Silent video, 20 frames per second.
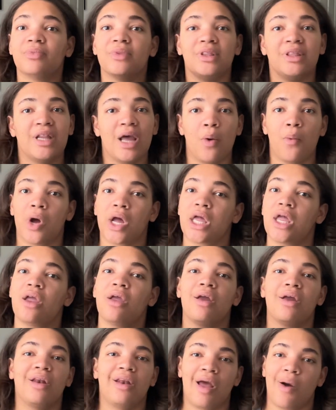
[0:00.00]

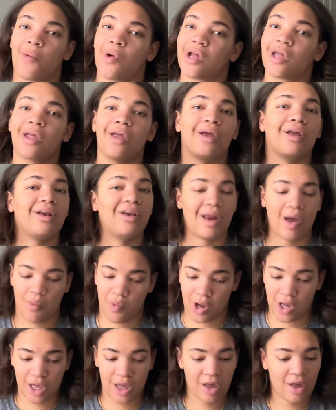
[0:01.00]
networking, networking,
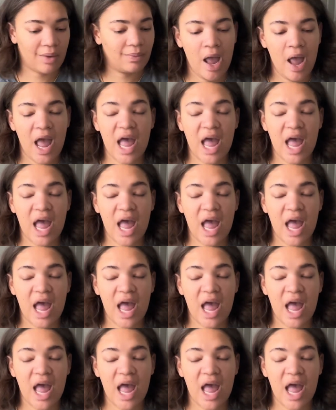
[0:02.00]
networking.